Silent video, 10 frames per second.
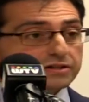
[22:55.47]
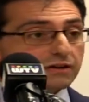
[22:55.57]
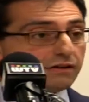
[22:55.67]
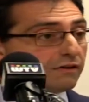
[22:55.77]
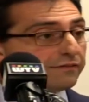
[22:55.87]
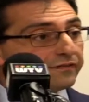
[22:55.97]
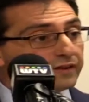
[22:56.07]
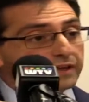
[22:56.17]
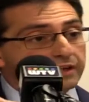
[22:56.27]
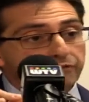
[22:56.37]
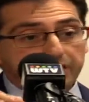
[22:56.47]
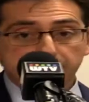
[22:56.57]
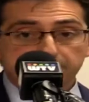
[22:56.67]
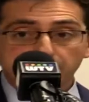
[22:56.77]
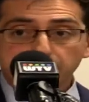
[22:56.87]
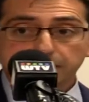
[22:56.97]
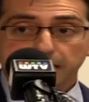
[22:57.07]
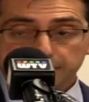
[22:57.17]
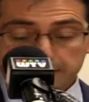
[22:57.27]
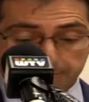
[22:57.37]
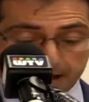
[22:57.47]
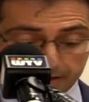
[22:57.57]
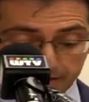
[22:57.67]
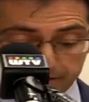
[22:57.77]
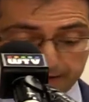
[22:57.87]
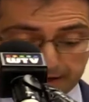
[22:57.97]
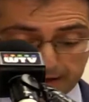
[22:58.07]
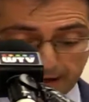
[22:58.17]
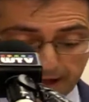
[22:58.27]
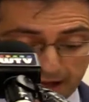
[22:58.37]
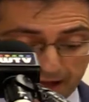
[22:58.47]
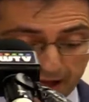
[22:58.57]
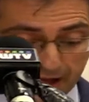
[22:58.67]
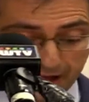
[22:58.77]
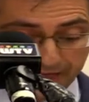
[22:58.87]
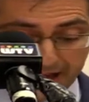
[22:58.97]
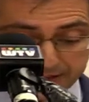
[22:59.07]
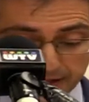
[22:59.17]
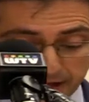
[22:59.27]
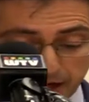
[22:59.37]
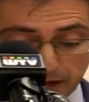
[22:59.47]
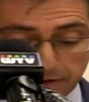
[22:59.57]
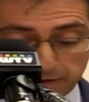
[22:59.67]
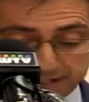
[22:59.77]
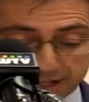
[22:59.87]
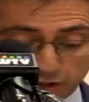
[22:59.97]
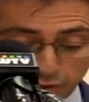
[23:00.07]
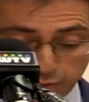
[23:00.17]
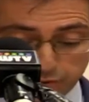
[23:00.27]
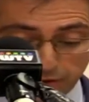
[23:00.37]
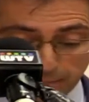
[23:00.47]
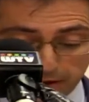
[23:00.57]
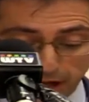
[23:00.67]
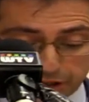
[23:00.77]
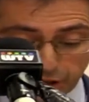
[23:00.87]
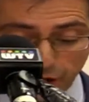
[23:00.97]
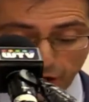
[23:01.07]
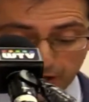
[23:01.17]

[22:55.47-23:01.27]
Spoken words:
of, if we continue down this path, I think, are that such laws would apply to curtail